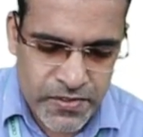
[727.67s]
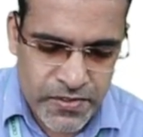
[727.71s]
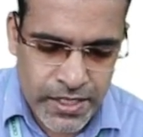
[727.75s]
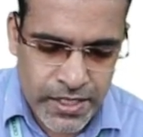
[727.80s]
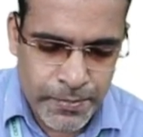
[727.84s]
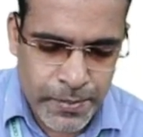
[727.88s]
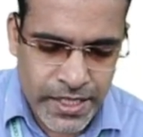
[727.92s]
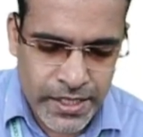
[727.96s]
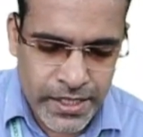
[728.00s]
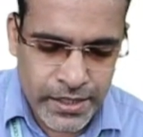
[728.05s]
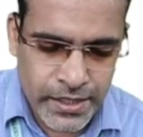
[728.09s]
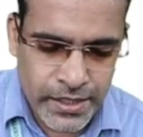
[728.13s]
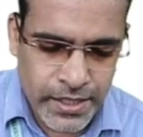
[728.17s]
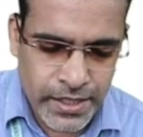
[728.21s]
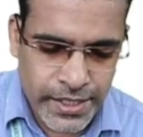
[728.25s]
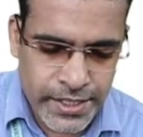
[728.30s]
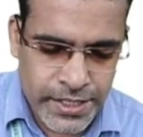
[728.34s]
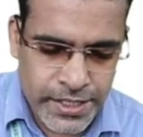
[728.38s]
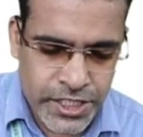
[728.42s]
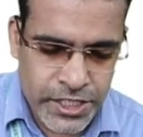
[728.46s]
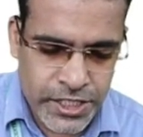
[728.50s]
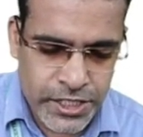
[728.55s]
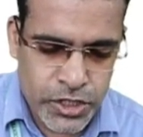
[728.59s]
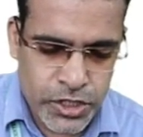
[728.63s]
will be
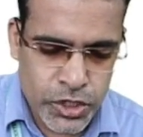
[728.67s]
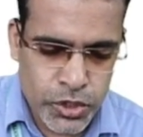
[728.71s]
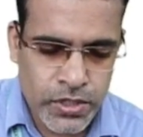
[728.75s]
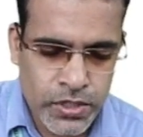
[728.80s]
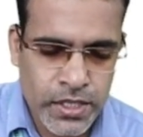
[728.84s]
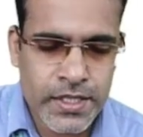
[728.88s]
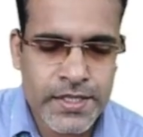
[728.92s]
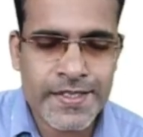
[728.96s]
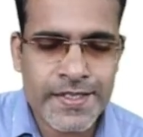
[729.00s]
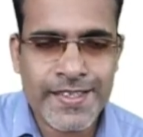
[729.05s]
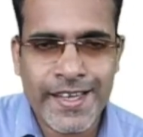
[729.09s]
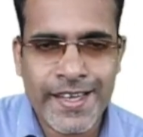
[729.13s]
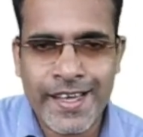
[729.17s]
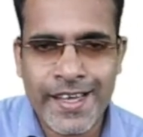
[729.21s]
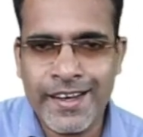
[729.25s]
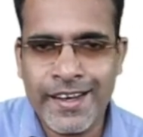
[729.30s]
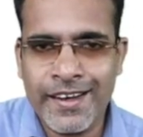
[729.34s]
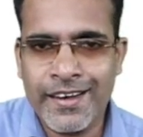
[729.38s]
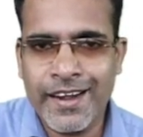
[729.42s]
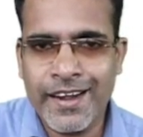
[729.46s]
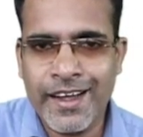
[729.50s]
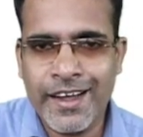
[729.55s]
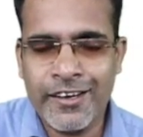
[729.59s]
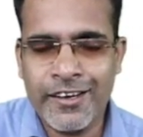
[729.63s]
related to the
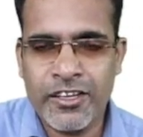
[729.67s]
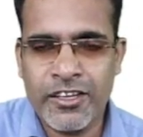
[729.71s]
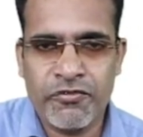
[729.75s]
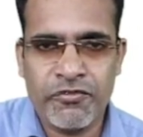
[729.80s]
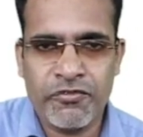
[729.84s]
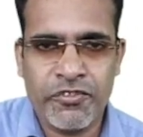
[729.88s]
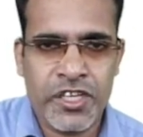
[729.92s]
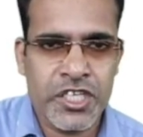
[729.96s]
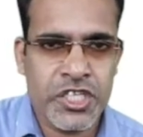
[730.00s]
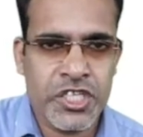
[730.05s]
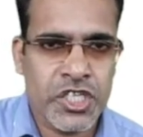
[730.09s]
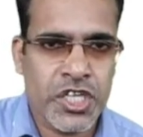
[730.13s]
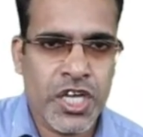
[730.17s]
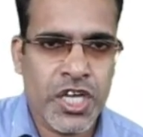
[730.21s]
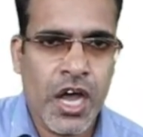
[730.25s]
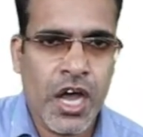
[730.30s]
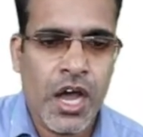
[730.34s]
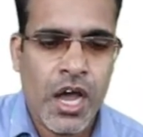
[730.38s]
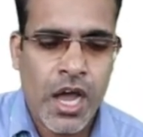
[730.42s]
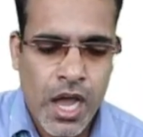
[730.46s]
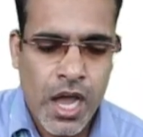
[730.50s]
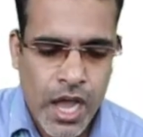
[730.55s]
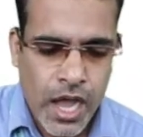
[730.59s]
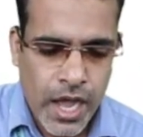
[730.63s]
skin and the
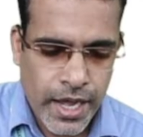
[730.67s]
fascia